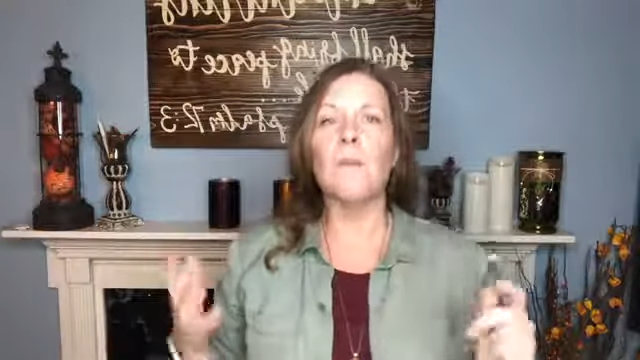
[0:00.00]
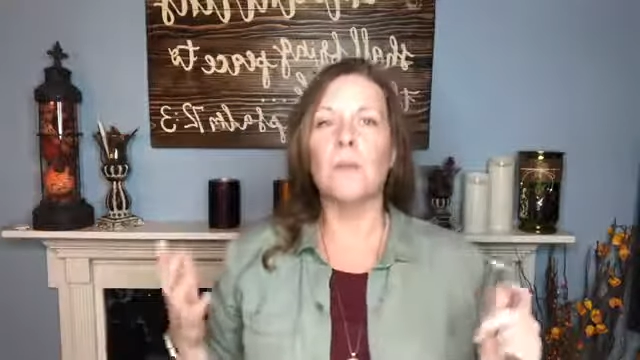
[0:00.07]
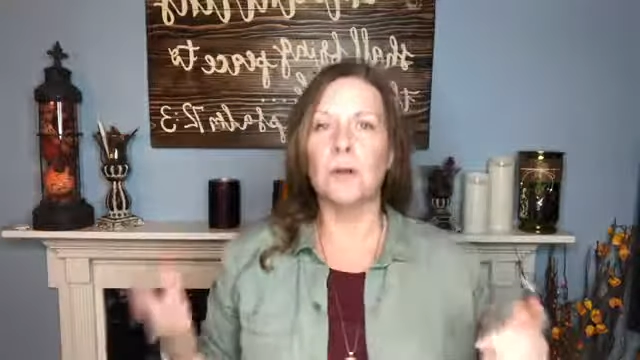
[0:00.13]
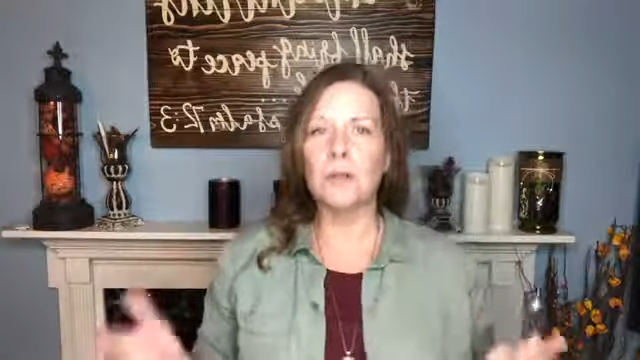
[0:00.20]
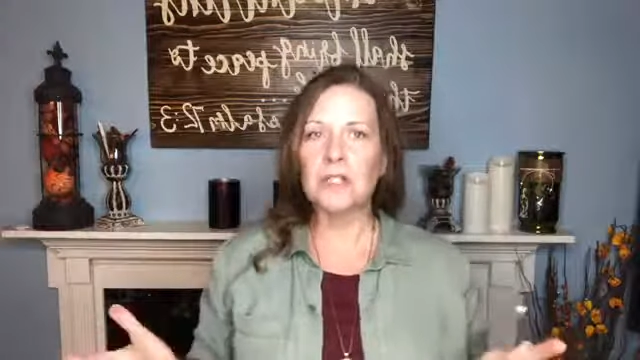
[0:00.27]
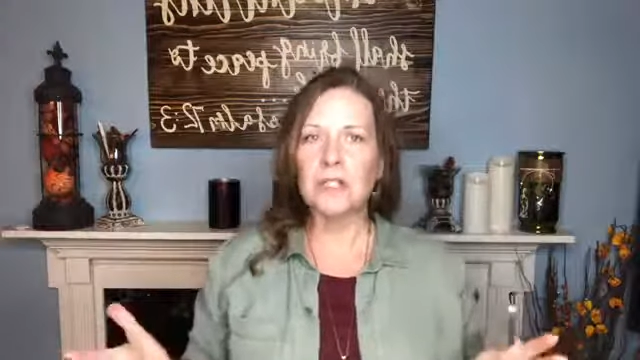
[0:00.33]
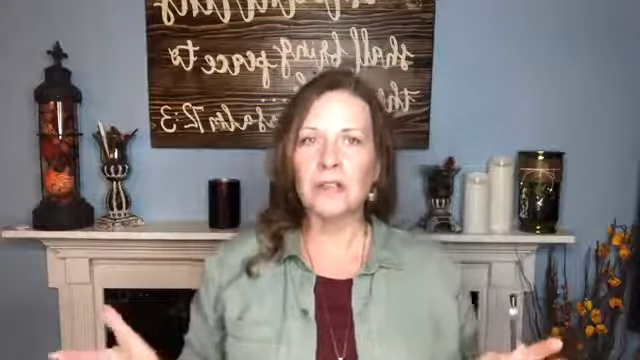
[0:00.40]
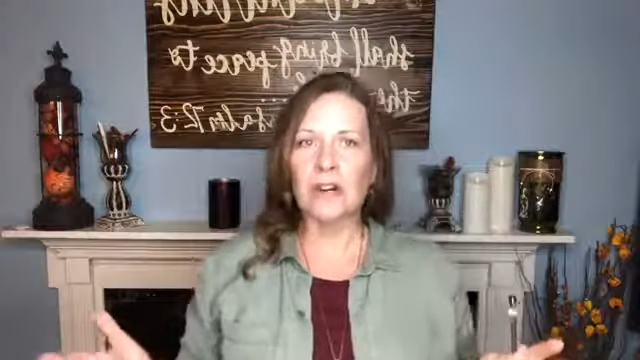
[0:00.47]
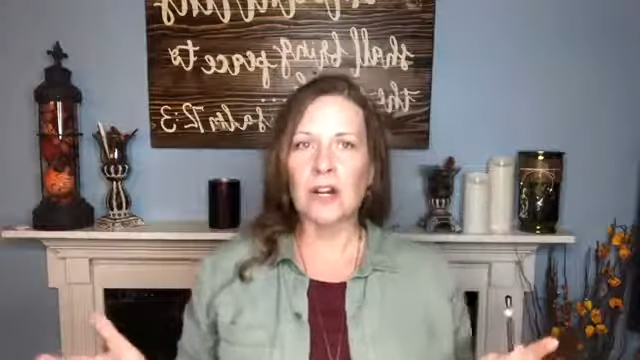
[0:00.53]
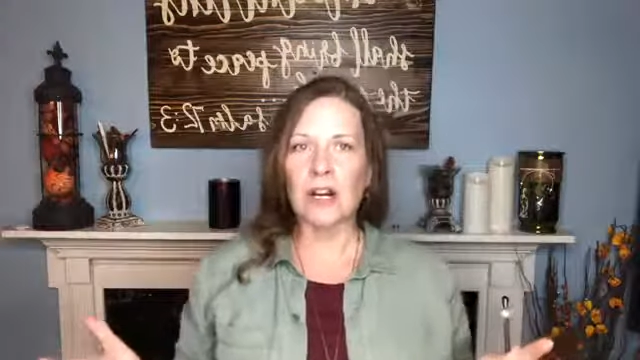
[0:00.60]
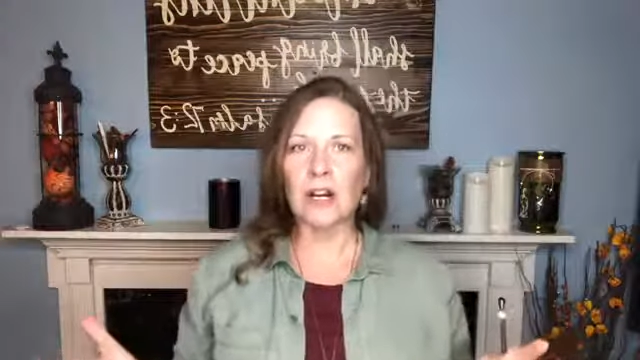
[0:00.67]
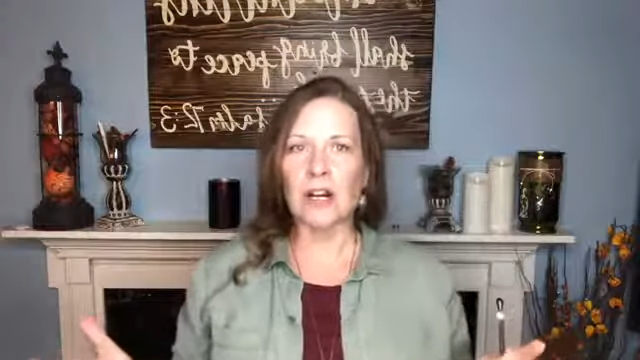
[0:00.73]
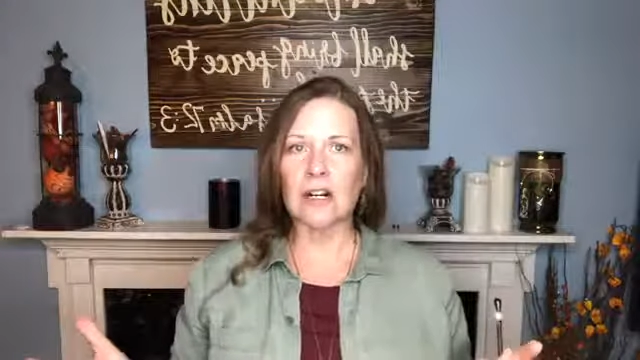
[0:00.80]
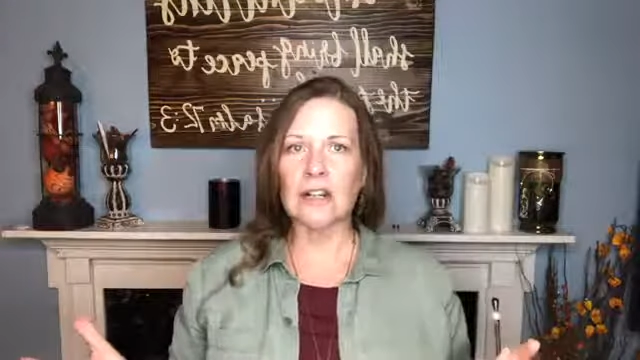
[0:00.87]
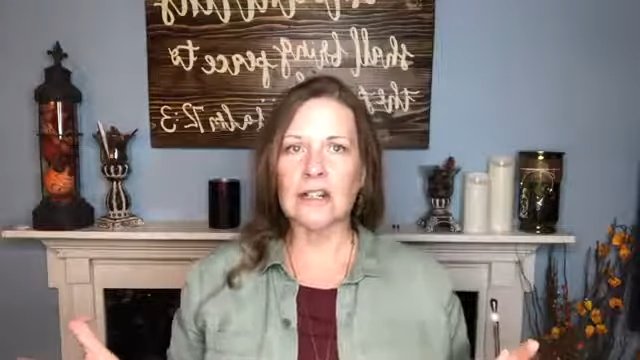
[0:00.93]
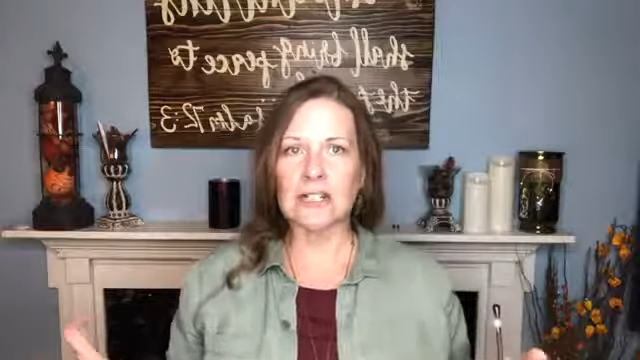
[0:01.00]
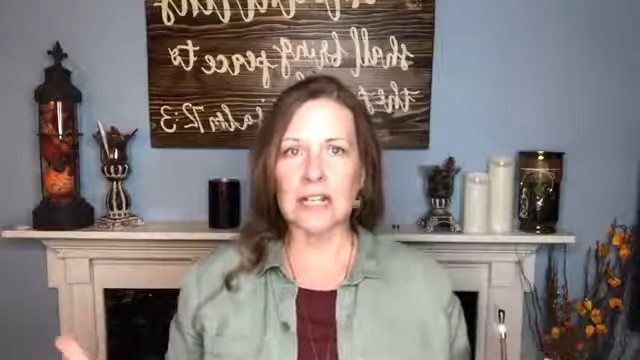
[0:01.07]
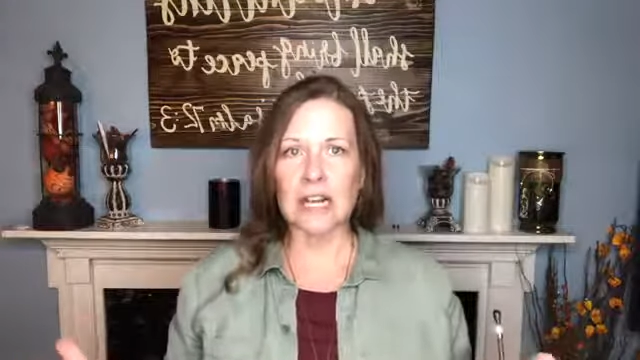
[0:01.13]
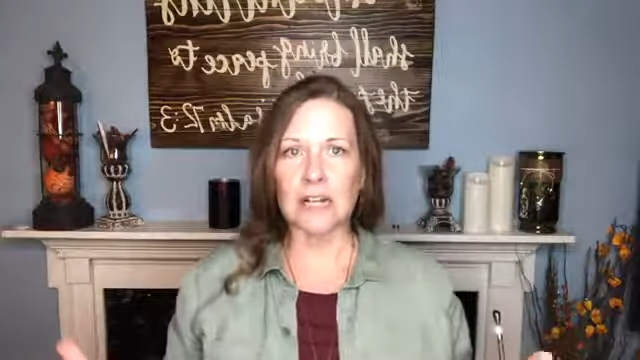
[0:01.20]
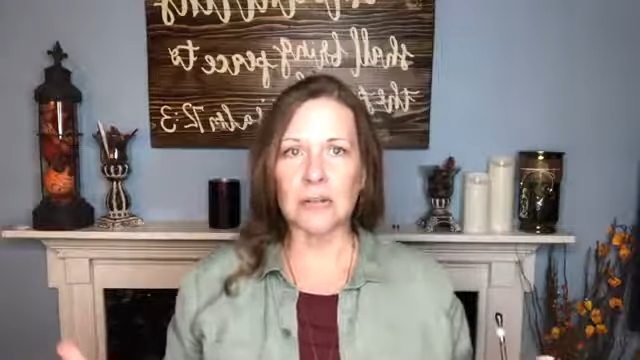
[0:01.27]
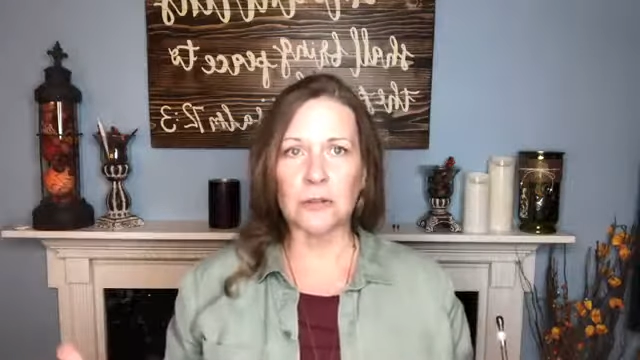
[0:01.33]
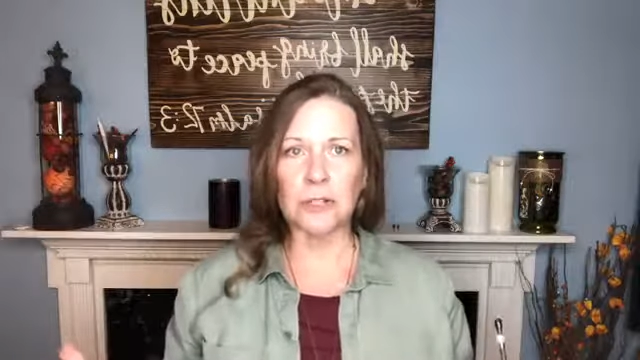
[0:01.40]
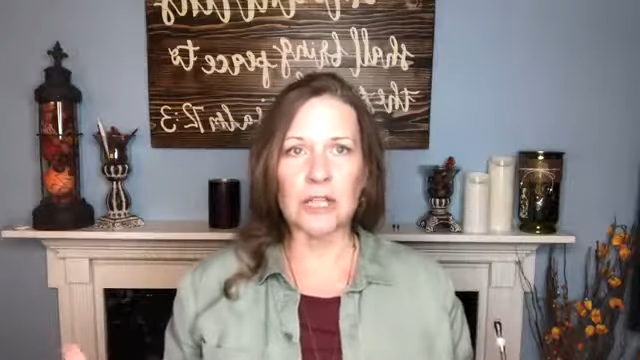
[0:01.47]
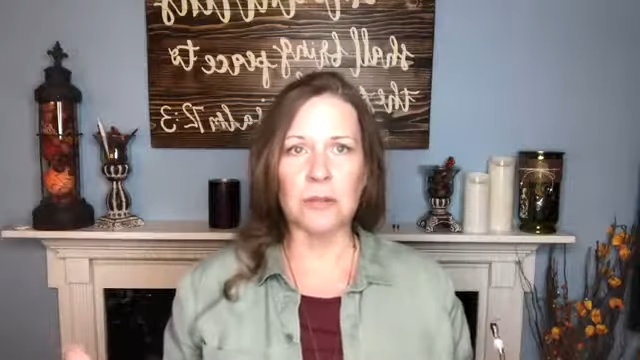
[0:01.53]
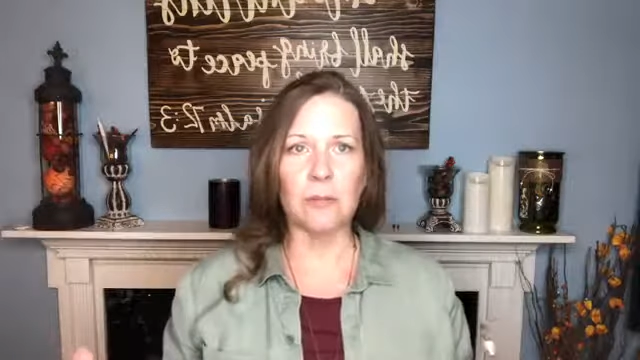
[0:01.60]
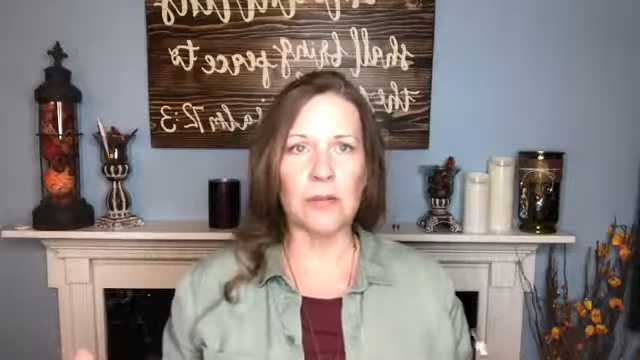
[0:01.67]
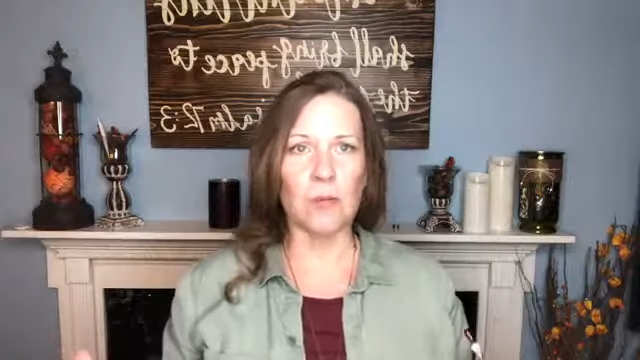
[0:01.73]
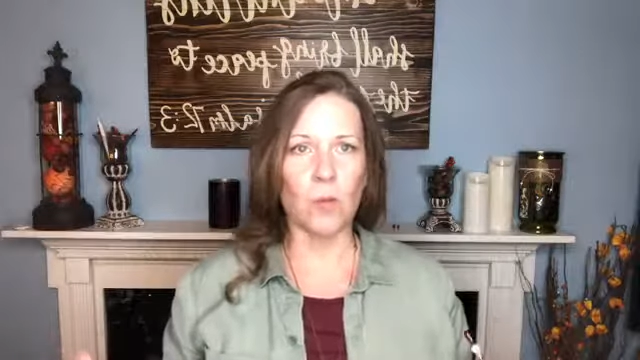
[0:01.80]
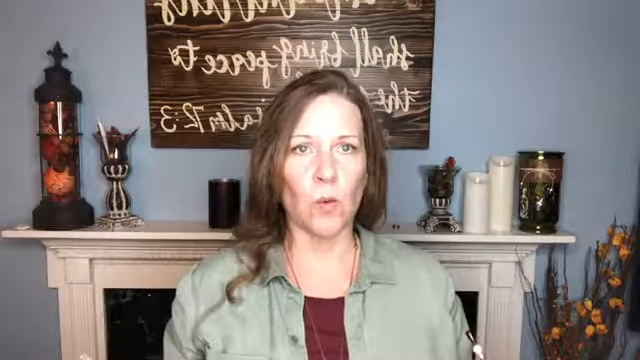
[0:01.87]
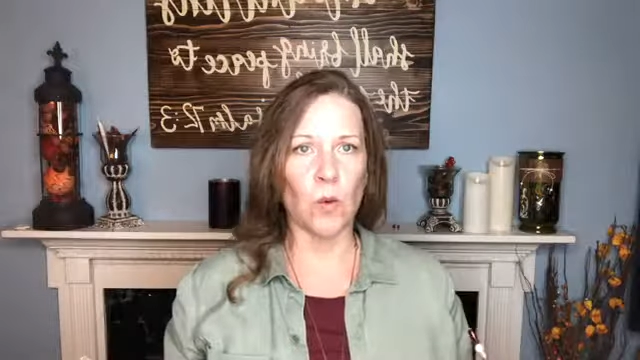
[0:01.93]
Most of our styles can
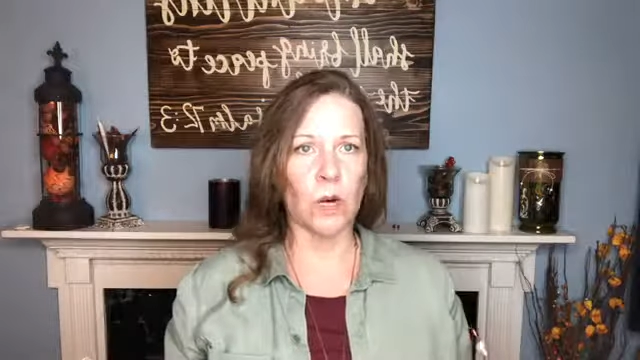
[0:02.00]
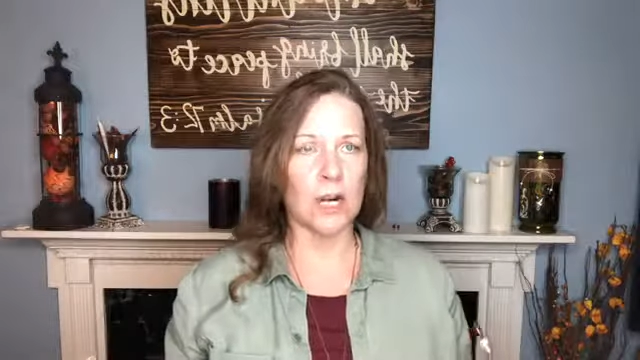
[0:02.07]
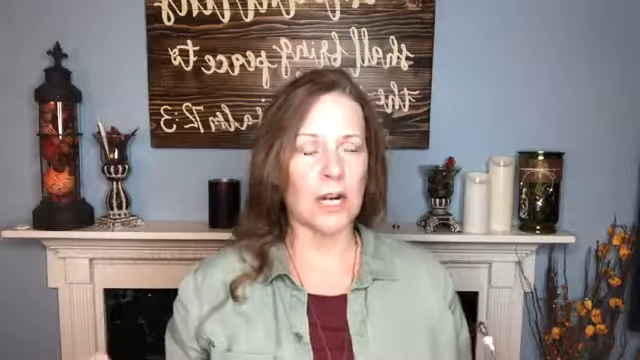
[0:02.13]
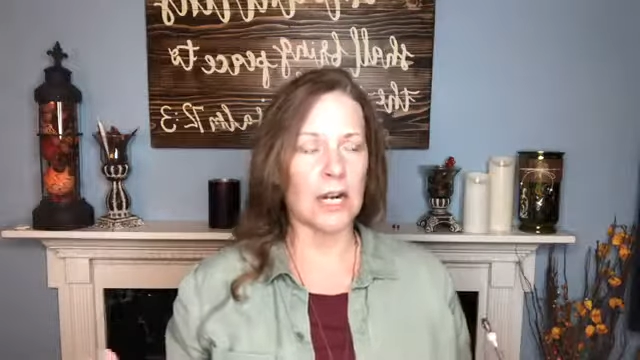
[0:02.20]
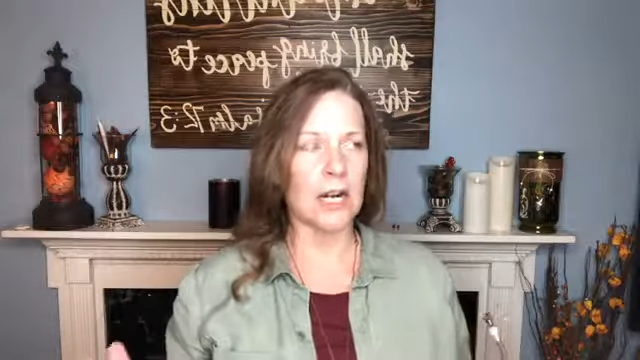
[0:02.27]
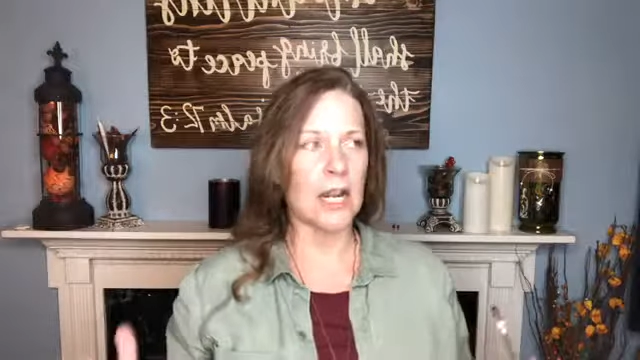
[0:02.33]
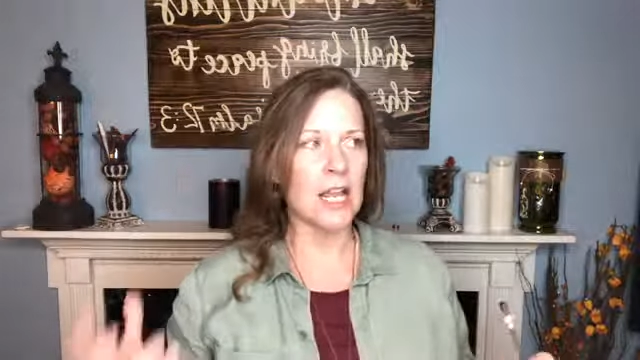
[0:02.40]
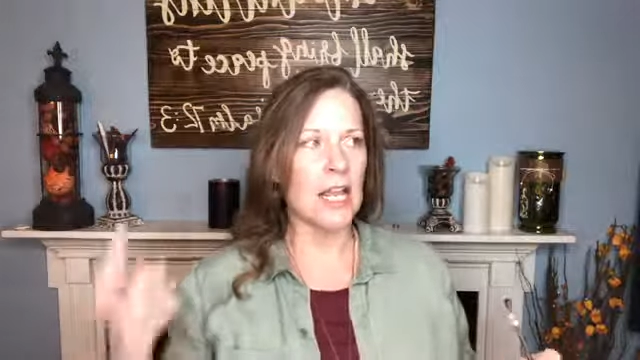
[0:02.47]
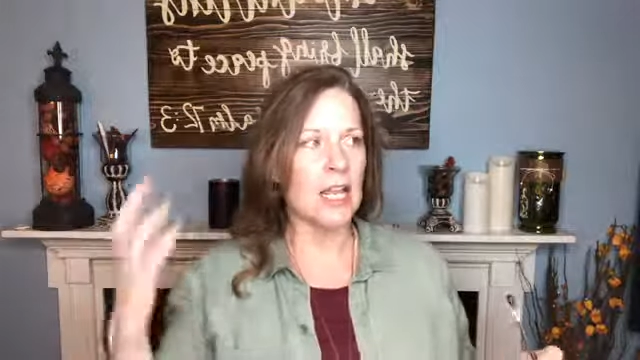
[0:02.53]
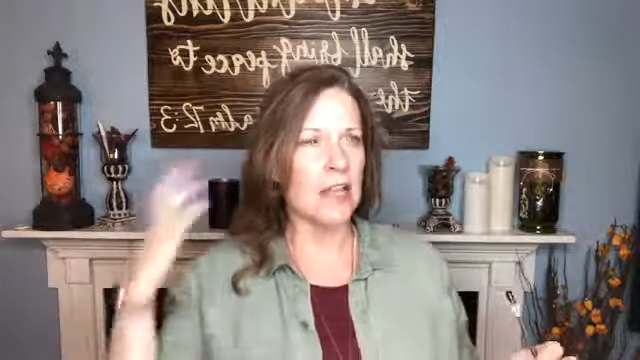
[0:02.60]
be worn,